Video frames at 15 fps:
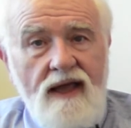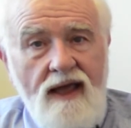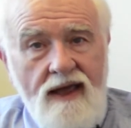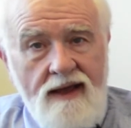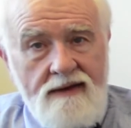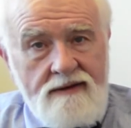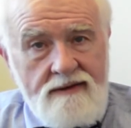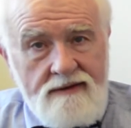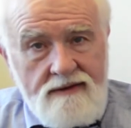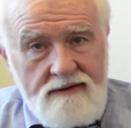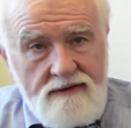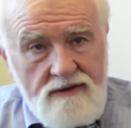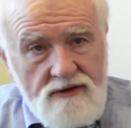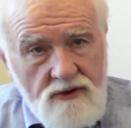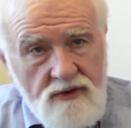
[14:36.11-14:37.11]
and
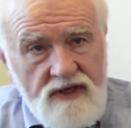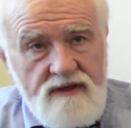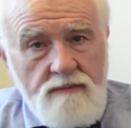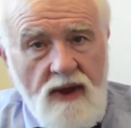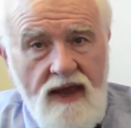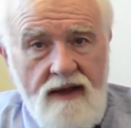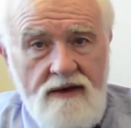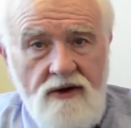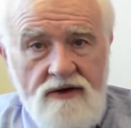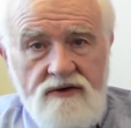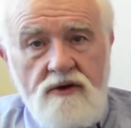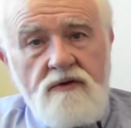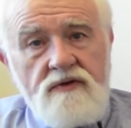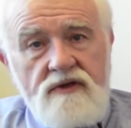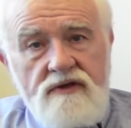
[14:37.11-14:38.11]
to expand our
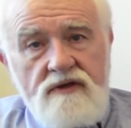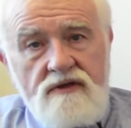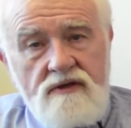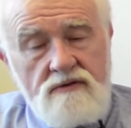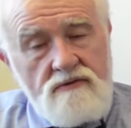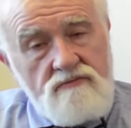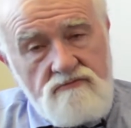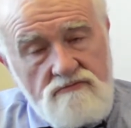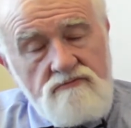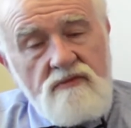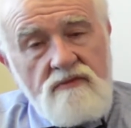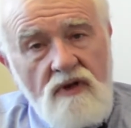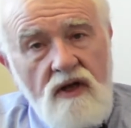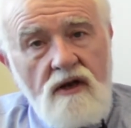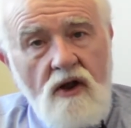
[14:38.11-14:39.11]
services to
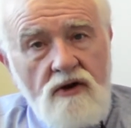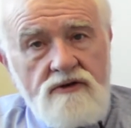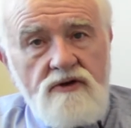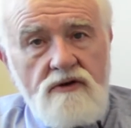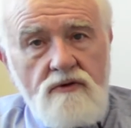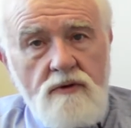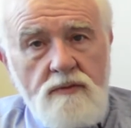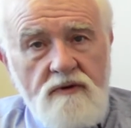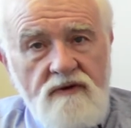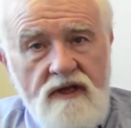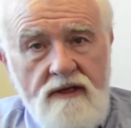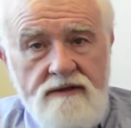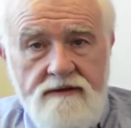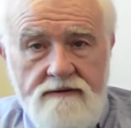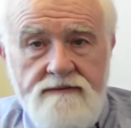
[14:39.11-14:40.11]
a larger group of
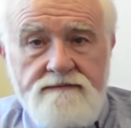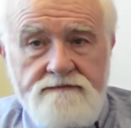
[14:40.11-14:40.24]
kids.